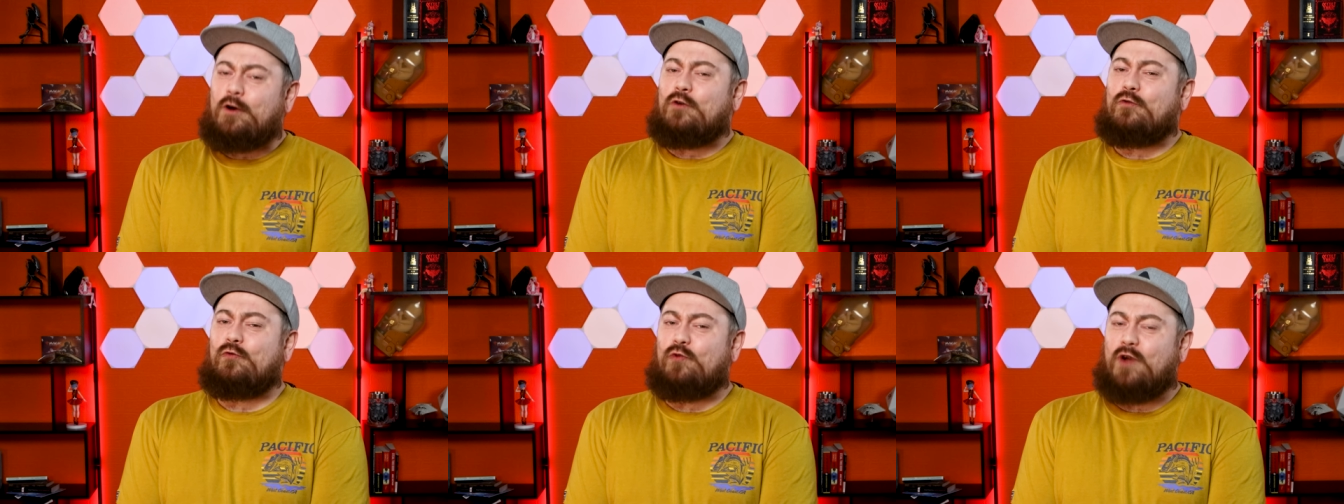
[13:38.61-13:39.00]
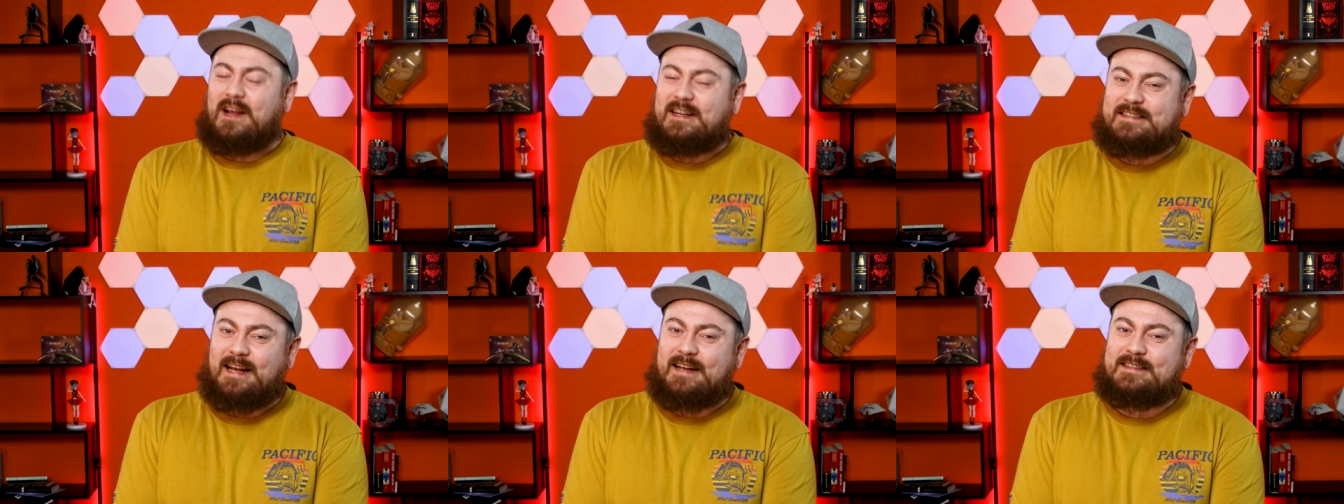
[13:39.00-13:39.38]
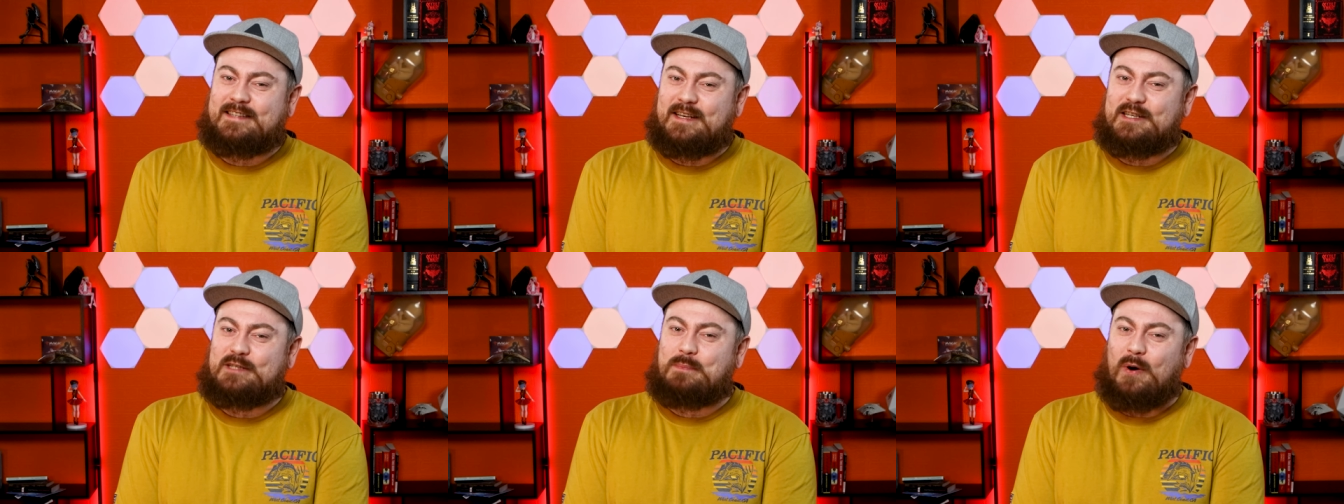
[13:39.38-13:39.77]
right
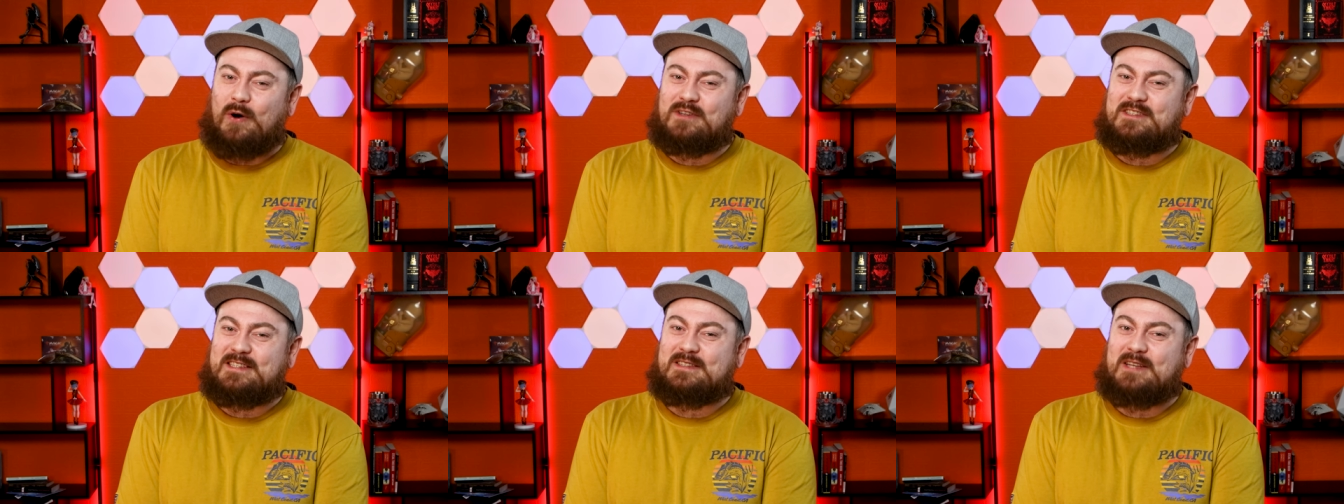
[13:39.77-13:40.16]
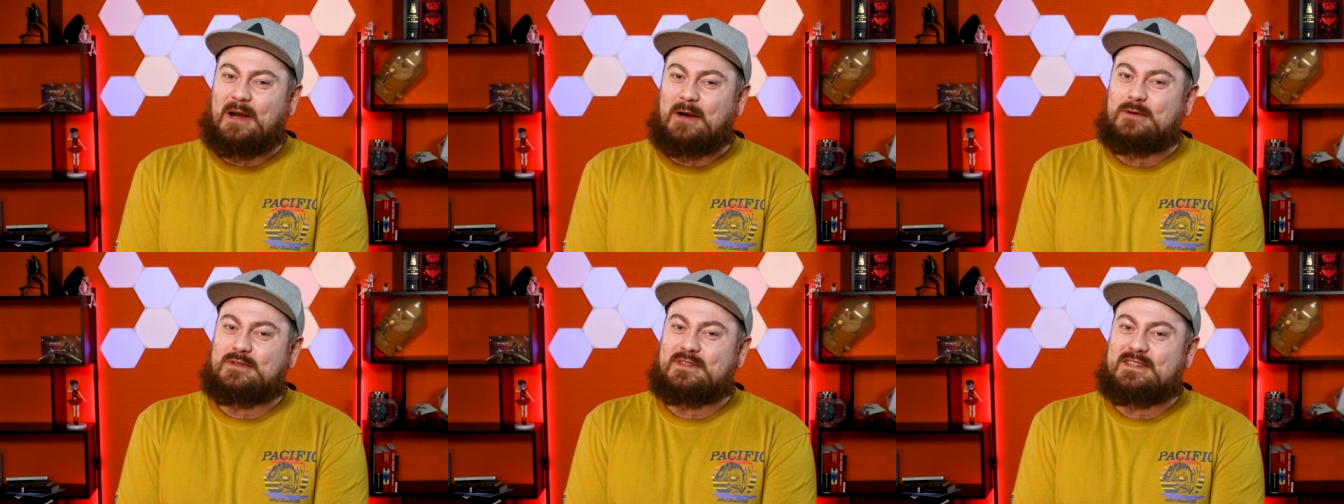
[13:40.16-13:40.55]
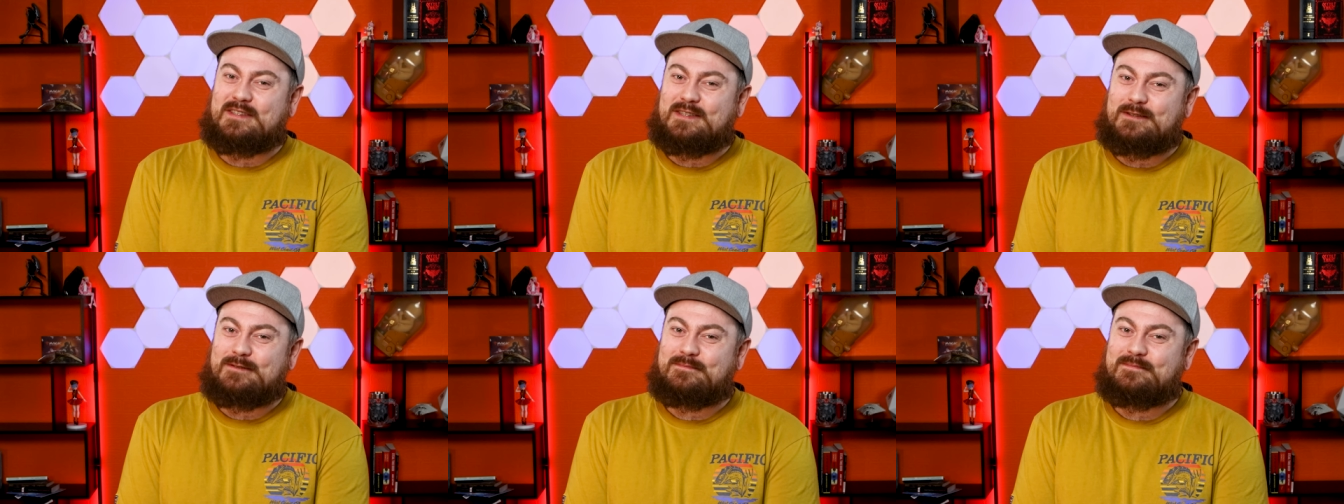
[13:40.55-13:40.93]
into his boss's house.